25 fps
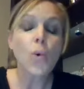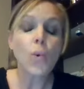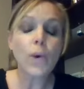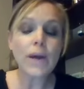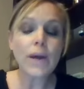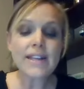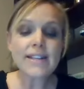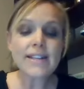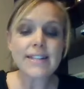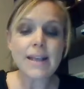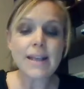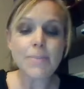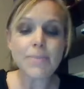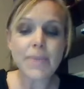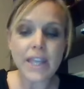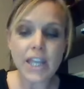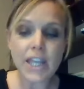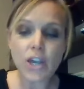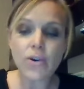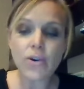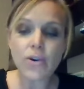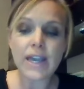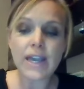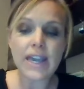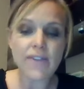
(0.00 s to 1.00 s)
What is
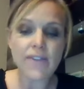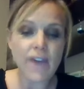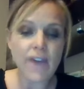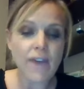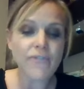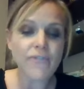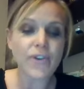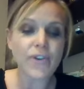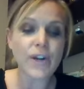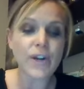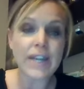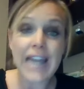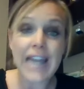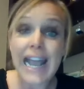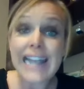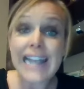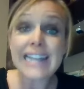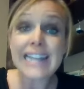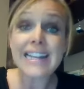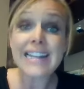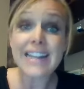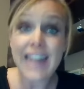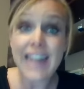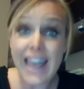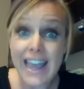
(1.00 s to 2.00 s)
something you could give up for
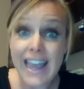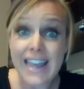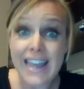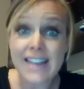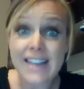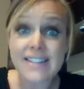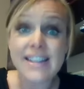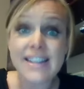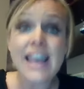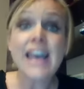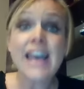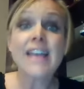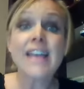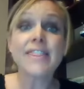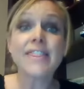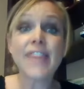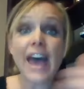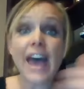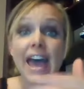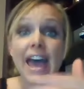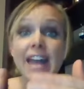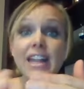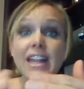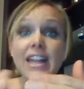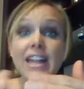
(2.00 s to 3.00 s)
90 days
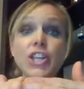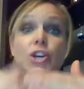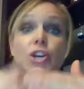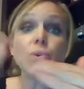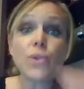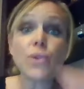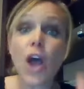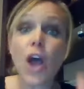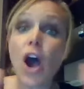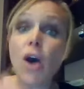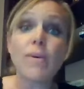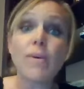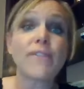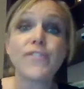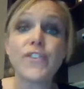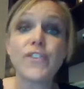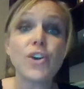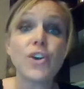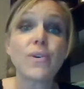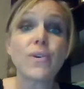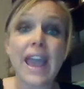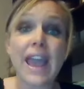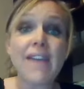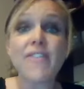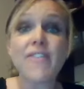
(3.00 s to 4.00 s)
that you know if
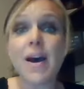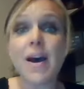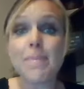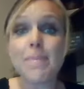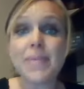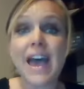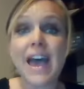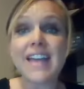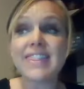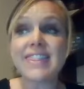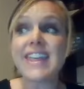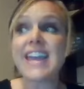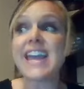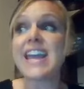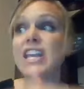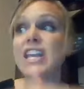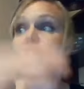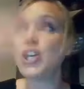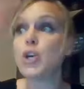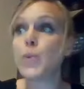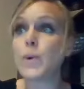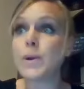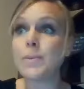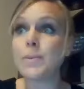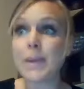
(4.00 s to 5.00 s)
you gave up that
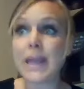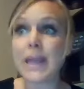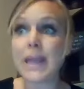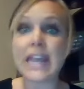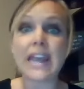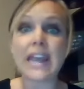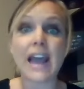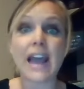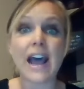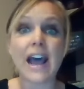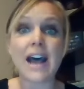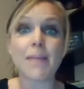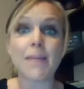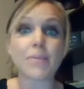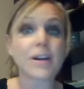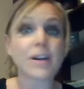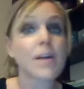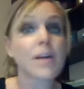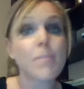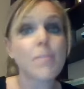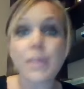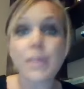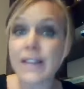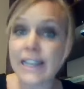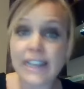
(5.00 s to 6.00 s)
thing, you would be
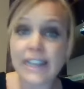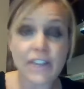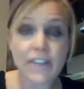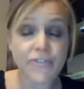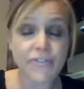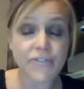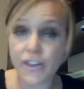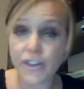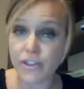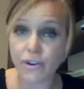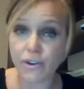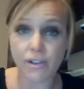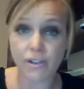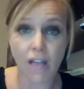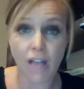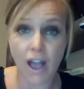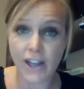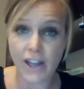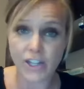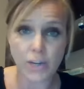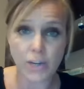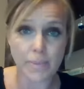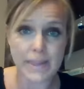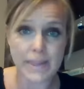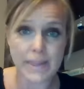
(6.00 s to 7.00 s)
completely further
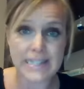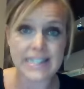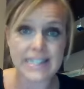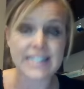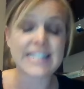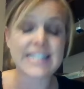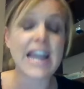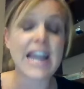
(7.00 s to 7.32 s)
along in your business?